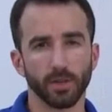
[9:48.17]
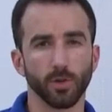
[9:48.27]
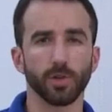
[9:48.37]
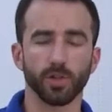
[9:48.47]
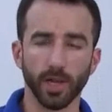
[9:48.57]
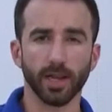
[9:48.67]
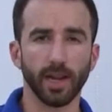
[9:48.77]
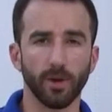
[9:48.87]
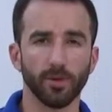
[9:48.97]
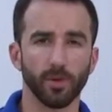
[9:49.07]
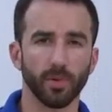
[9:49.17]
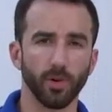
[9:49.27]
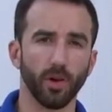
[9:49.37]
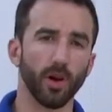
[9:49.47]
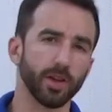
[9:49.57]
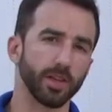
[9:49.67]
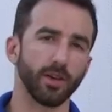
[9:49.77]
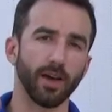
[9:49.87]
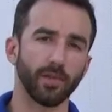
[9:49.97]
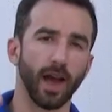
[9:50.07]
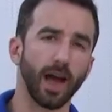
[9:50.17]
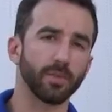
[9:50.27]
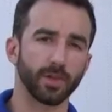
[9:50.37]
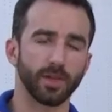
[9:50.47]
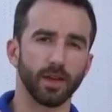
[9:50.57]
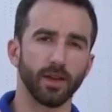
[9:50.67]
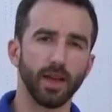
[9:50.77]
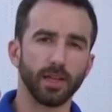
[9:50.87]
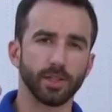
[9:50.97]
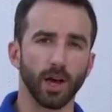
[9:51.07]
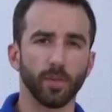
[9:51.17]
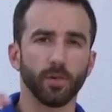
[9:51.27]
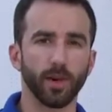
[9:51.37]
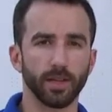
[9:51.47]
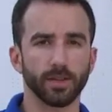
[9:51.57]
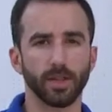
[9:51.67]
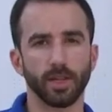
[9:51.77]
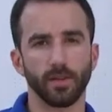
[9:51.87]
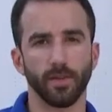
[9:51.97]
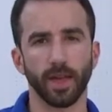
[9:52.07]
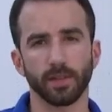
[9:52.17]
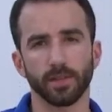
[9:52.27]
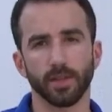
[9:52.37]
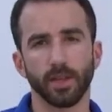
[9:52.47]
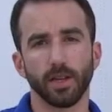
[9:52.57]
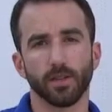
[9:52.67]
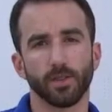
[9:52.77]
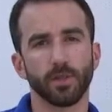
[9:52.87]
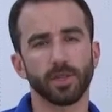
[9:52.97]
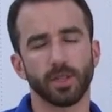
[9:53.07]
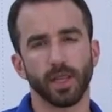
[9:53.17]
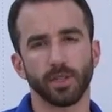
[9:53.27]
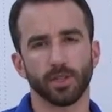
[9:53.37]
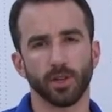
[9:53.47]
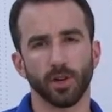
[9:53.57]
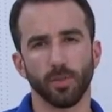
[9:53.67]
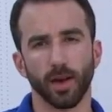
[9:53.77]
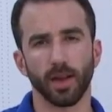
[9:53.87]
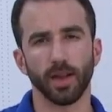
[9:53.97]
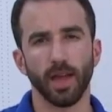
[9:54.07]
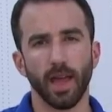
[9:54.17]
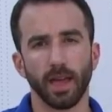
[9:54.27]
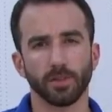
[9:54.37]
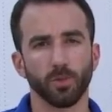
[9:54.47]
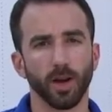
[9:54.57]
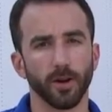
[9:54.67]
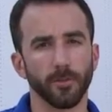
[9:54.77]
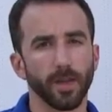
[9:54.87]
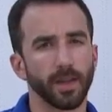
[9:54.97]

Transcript: So when you're checking out with your Pro Car Kit, you'll have an option there to upgrade to the advanced 3-stage turbine as well.